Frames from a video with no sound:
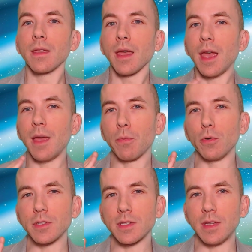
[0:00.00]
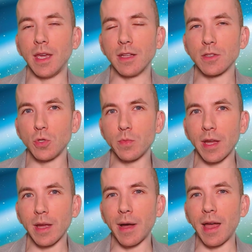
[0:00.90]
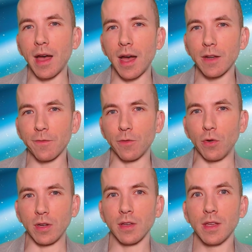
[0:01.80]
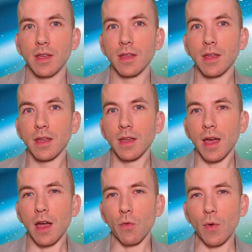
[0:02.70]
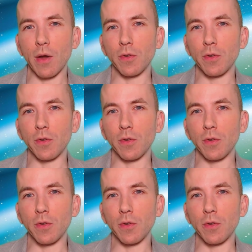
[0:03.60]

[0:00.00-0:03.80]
it puts the 2 megabyte hard fork around